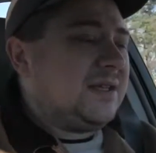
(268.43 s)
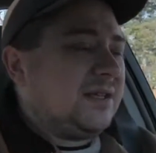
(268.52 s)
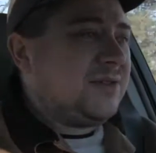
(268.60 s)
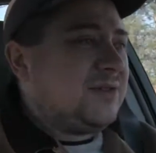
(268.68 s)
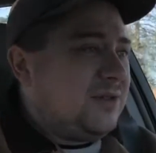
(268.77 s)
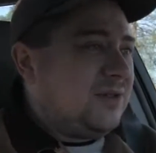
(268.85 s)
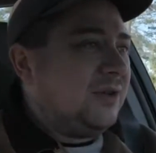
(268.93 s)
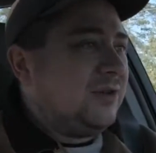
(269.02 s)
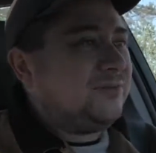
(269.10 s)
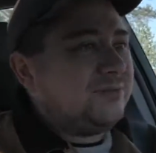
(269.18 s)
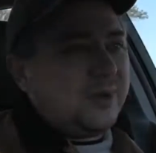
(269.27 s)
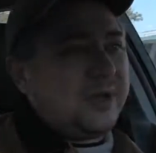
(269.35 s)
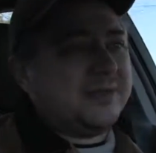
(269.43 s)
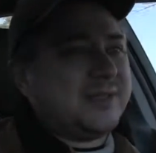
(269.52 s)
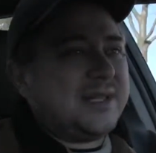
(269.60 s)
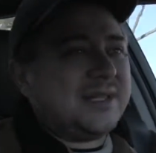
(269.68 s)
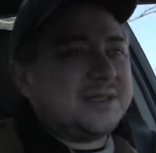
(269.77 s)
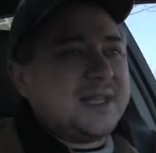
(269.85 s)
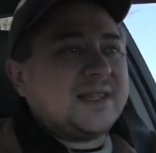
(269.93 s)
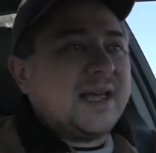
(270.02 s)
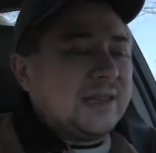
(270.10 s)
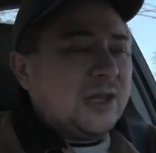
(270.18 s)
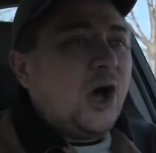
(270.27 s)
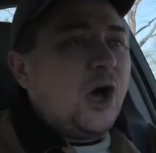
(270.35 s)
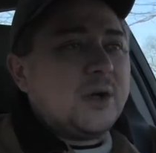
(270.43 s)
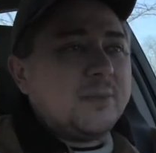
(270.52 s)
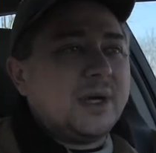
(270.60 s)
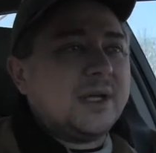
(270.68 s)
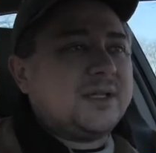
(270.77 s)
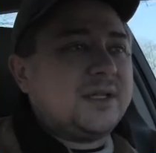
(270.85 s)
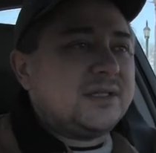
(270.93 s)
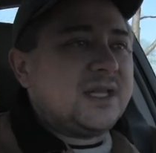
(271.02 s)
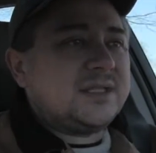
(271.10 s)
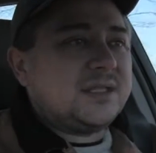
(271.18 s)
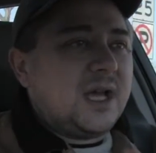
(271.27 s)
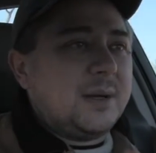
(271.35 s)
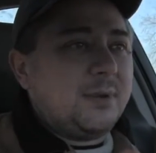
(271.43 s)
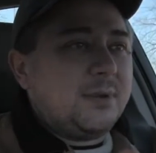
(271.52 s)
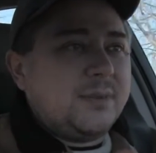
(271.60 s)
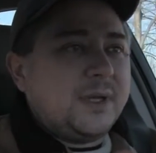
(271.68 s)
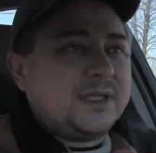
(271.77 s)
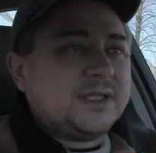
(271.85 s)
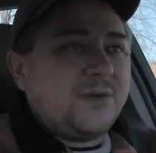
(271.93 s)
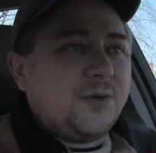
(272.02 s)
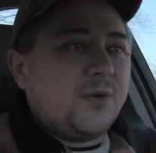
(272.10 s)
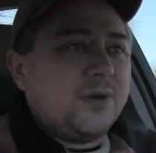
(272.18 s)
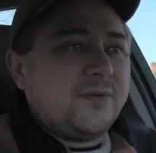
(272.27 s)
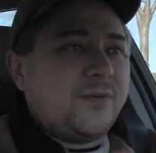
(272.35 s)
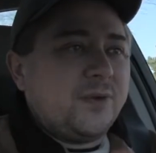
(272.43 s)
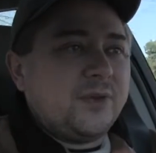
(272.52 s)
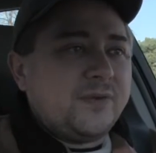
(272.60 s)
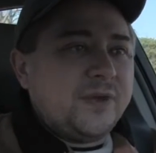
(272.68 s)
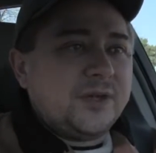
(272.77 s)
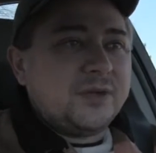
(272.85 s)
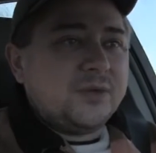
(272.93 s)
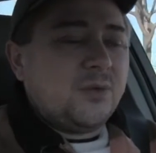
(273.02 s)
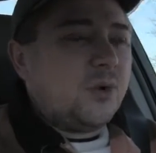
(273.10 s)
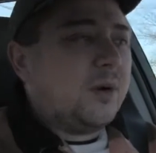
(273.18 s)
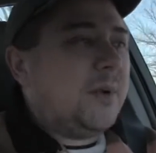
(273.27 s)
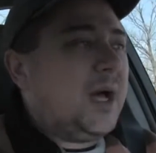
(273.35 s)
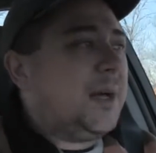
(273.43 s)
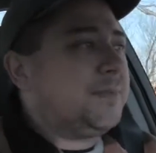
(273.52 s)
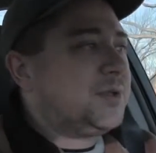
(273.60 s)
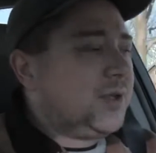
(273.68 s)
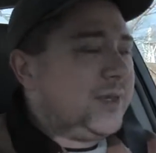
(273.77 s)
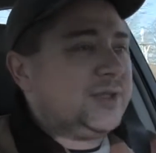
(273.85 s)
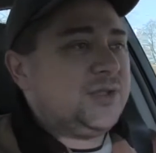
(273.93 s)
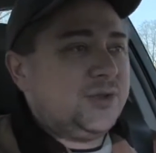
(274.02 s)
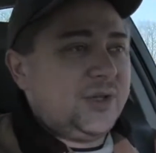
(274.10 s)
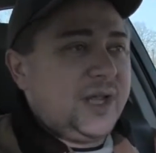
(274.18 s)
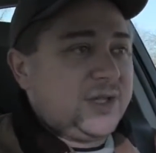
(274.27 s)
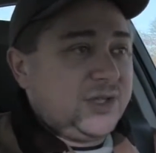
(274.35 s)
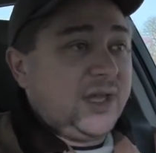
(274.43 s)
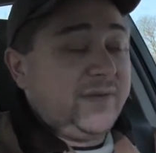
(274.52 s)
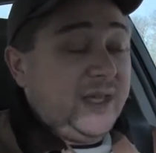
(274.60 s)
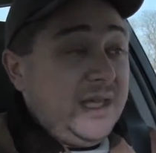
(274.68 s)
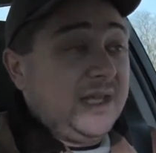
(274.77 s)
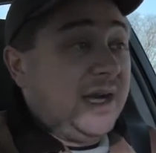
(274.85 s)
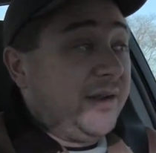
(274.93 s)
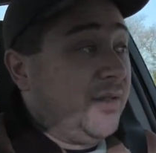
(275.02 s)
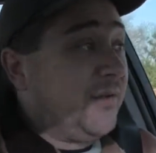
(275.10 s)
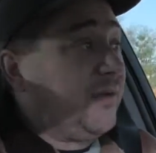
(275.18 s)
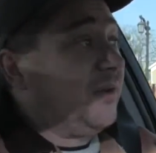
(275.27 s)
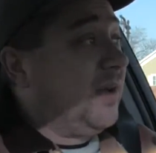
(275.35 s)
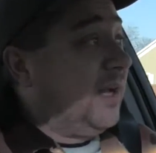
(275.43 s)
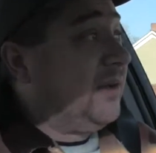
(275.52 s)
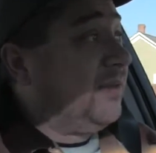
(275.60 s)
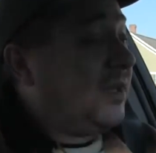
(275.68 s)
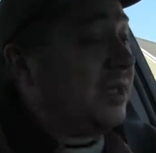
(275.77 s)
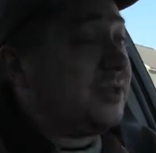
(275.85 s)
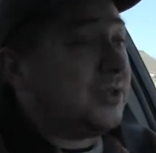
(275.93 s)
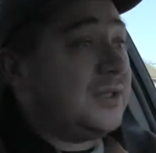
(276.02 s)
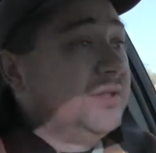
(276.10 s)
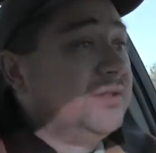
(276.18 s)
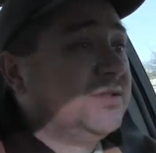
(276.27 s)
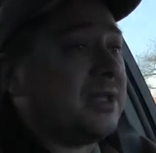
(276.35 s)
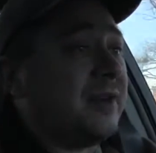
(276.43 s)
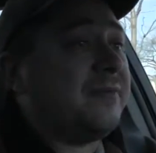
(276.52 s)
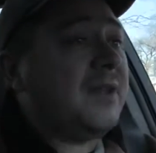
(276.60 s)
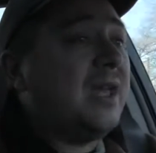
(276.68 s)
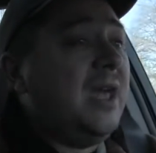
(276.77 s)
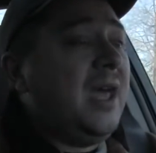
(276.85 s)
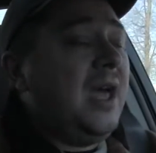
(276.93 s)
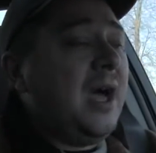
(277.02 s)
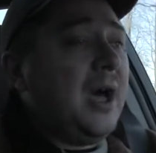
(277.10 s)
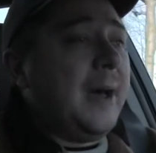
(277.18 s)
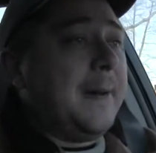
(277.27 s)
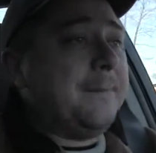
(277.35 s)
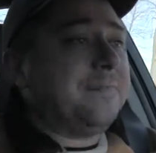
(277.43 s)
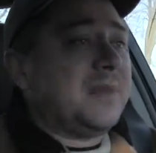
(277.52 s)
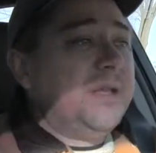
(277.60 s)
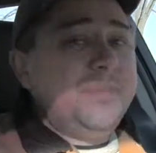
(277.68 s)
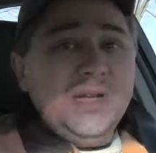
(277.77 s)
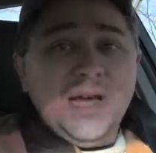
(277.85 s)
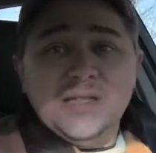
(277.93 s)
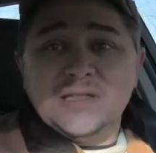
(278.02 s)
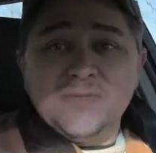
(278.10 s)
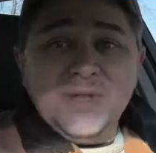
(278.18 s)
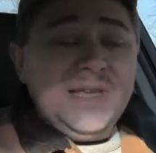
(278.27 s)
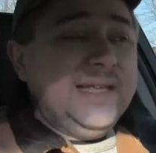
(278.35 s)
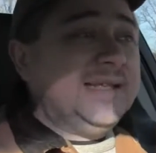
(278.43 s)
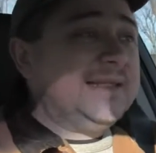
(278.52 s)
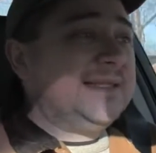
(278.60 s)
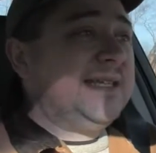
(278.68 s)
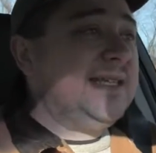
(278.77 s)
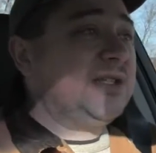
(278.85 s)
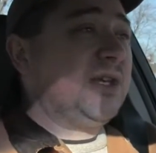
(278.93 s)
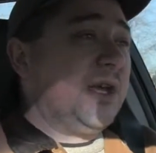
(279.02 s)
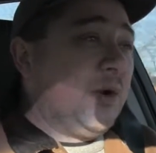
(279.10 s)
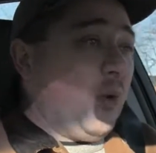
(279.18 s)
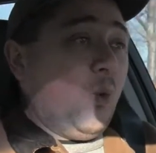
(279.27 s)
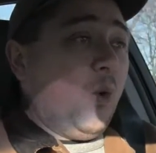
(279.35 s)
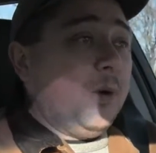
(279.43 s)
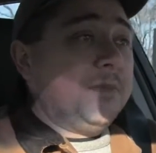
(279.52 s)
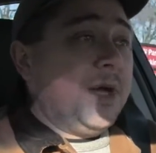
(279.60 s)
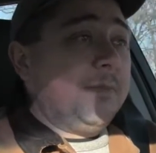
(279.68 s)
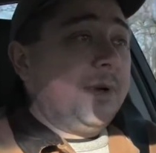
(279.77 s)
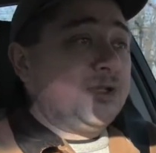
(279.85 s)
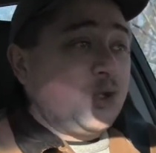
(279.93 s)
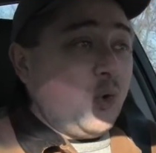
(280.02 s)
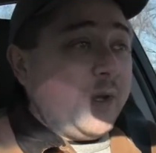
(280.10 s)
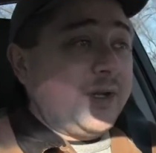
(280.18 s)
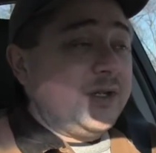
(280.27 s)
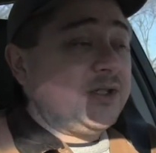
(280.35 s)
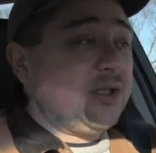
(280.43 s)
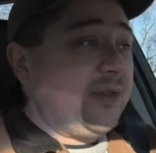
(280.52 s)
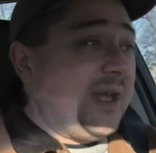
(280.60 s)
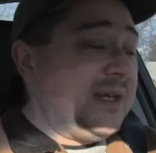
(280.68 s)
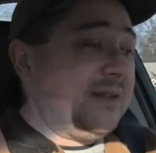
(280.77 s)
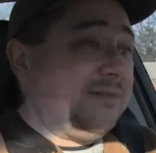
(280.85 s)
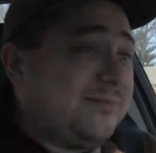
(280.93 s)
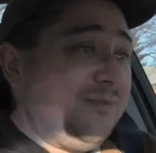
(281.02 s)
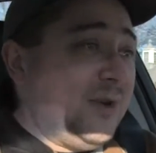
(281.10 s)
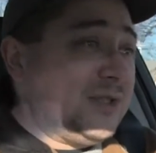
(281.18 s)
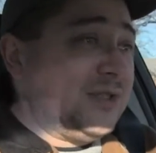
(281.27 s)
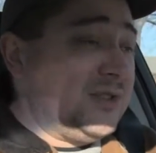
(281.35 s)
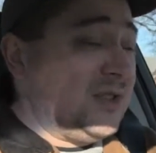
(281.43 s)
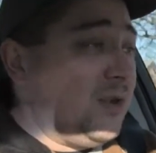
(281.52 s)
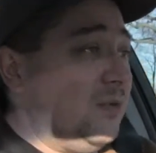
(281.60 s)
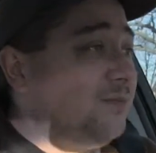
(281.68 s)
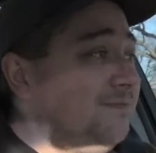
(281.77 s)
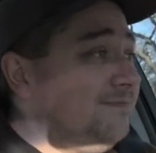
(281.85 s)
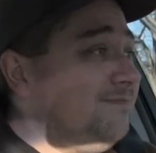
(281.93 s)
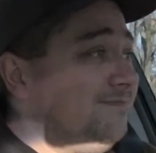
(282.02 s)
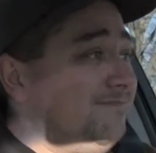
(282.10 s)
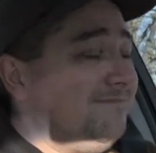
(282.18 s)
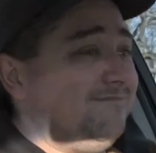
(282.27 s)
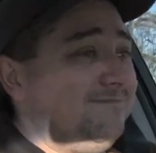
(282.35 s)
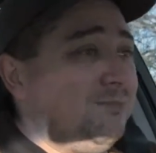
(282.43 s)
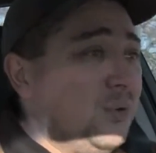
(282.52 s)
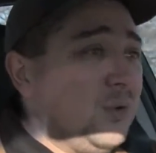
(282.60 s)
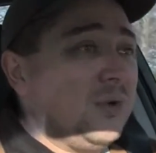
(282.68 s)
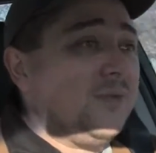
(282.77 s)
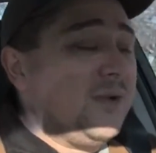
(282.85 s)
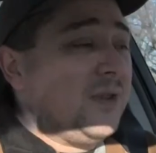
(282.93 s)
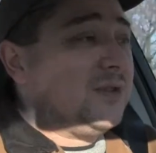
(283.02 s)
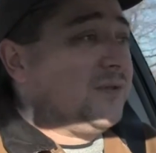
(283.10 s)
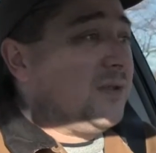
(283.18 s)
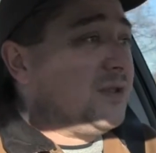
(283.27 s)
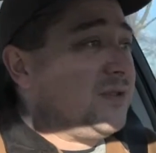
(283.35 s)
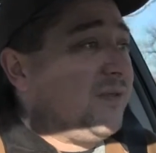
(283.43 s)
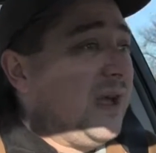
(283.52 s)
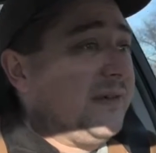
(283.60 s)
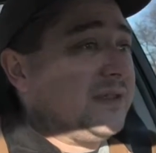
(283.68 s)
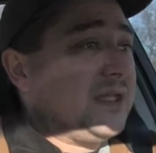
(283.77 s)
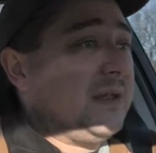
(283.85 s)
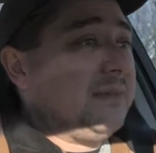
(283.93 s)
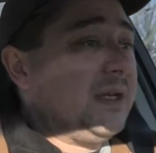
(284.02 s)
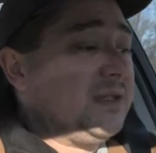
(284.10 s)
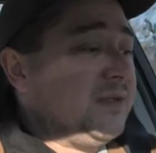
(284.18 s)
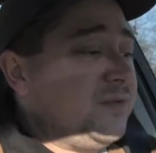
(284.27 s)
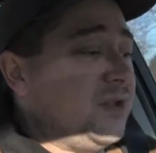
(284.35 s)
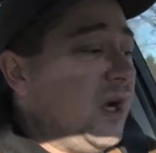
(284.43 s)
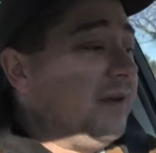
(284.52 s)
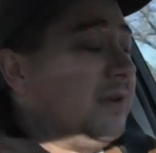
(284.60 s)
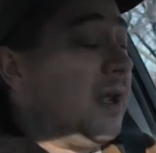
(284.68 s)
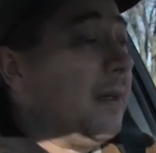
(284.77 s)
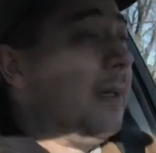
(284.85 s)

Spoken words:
it doesn't take that long, but it takes a couple of minutes for the vehicle to warm up so that you can actually have heat out of the engine and stuff. It'd be nice if the heated seats warmed up much quicker so that it wasn't so brutal for those first 5 or 10 minutes of driving.